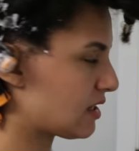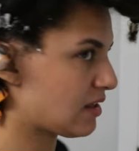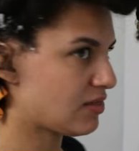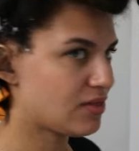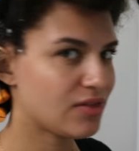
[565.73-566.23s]

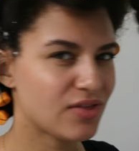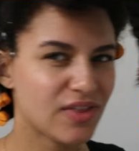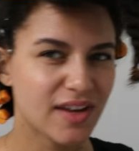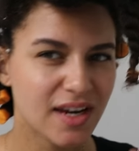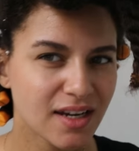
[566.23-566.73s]
I
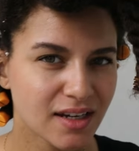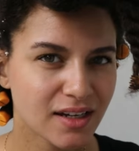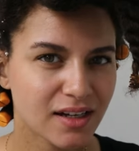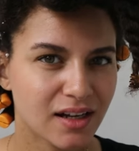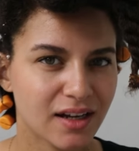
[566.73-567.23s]

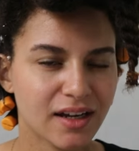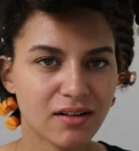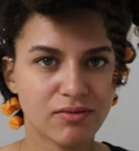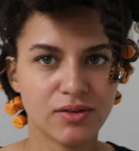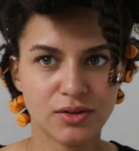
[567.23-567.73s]
think I
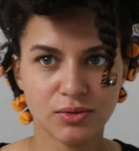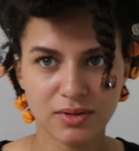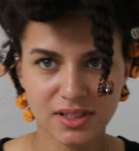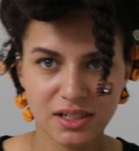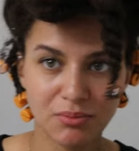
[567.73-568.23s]
have the
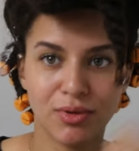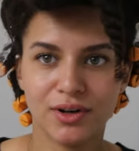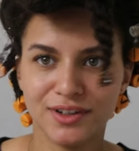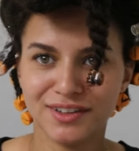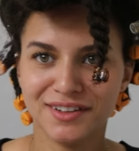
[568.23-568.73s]
twisting
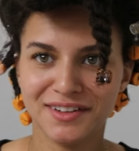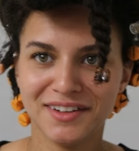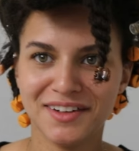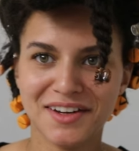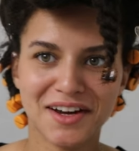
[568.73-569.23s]
part
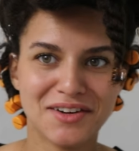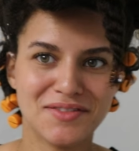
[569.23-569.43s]
kind of